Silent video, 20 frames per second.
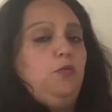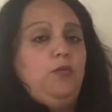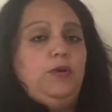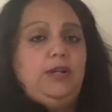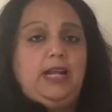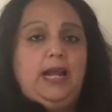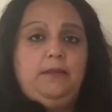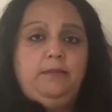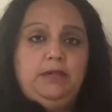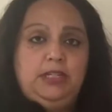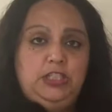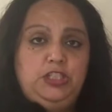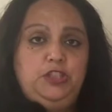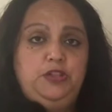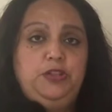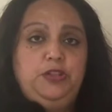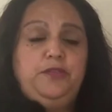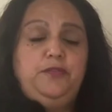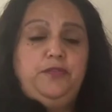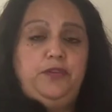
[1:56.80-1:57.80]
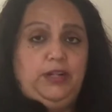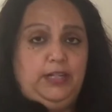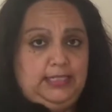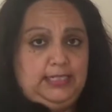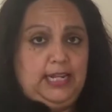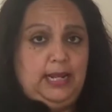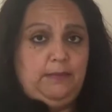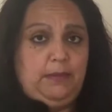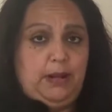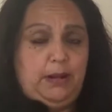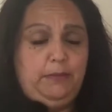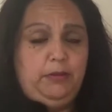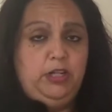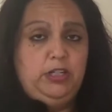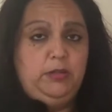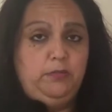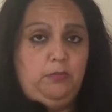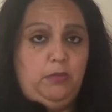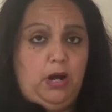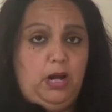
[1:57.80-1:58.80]
what I'm going to do the first time, I'm going
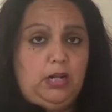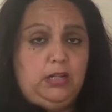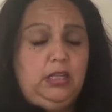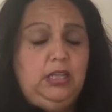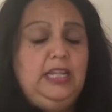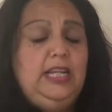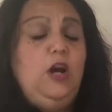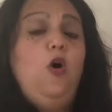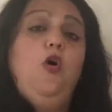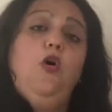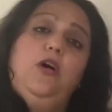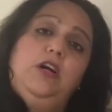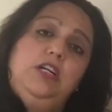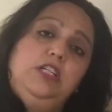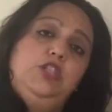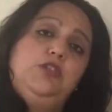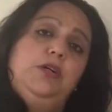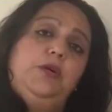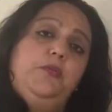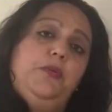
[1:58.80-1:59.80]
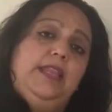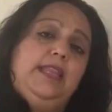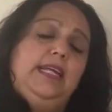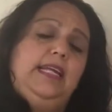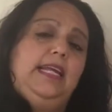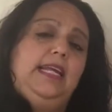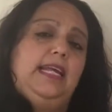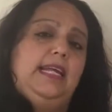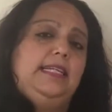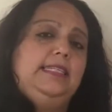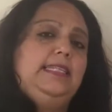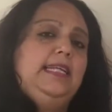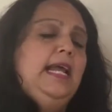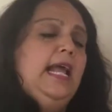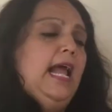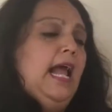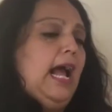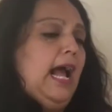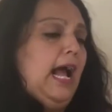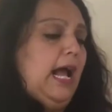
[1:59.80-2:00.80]
to model it or do it with the kids.
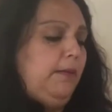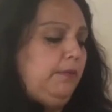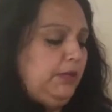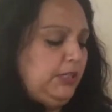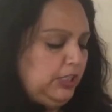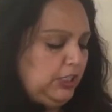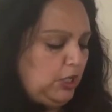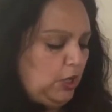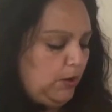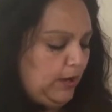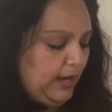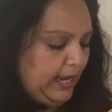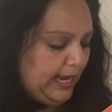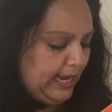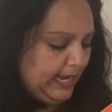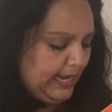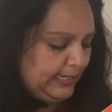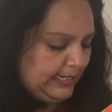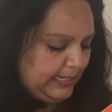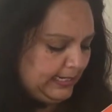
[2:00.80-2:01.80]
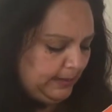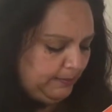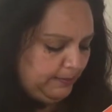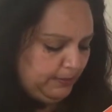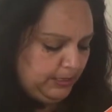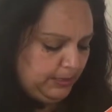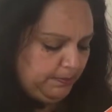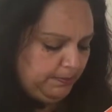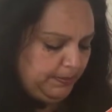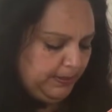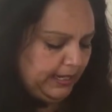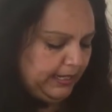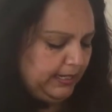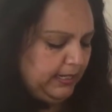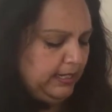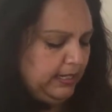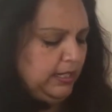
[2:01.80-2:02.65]
I'm going to go ahead and I'm going to pick